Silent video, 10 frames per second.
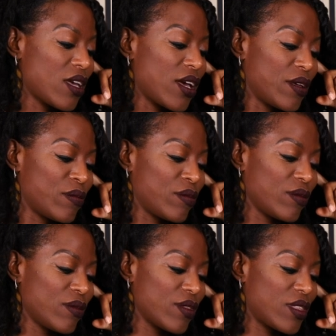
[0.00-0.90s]
um,
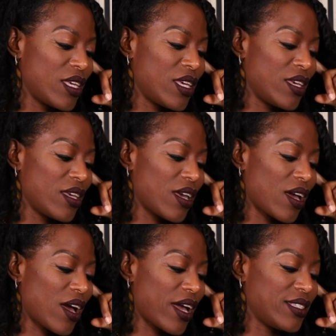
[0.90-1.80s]
the
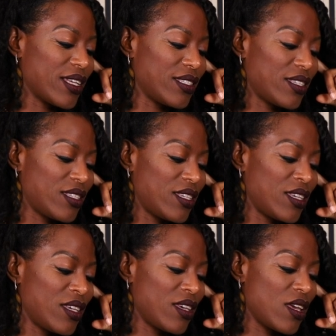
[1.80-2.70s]

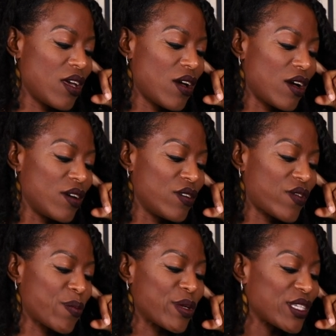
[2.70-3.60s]
identity
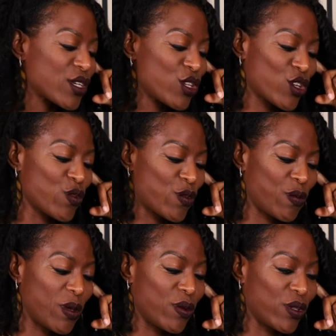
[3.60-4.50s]
of a particular group
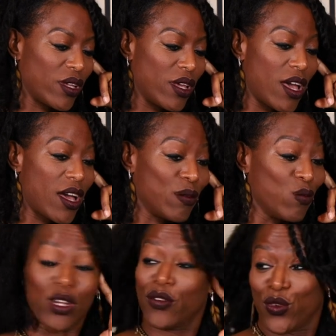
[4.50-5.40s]
of people,
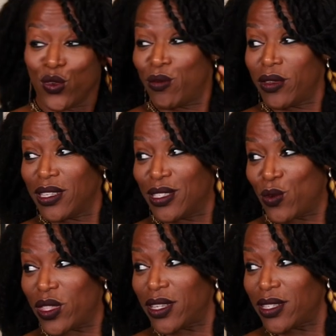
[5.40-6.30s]
um, one of whom is with